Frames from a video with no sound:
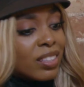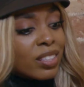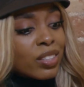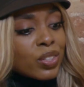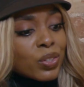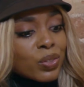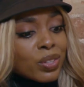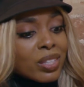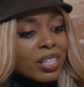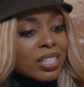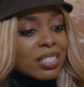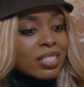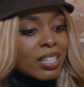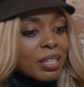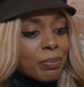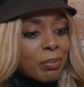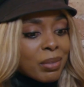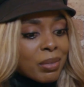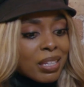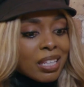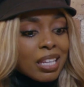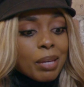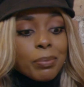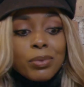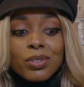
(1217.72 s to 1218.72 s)
Little things like
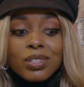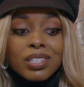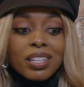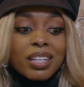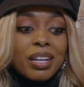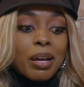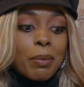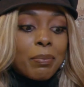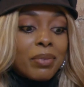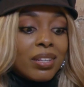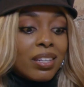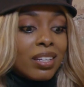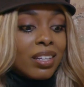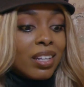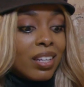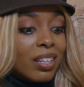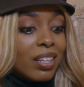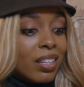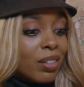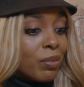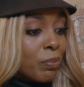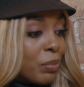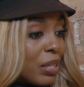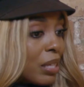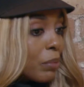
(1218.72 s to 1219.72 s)
being able to come in
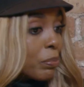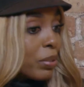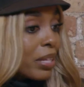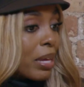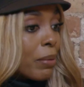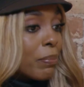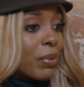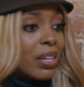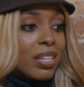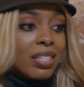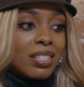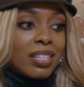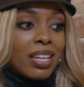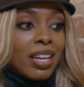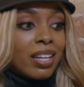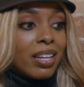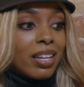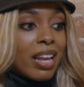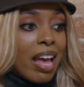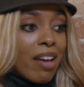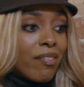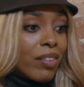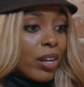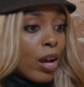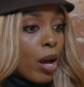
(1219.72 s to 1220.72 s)
being plant-based and
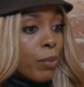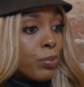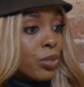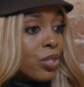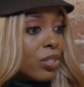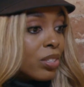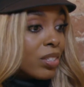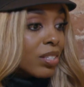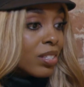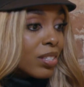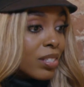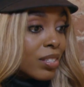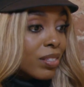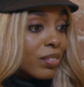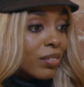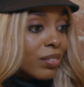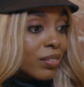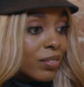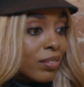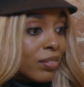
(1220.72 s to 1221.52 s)
having options.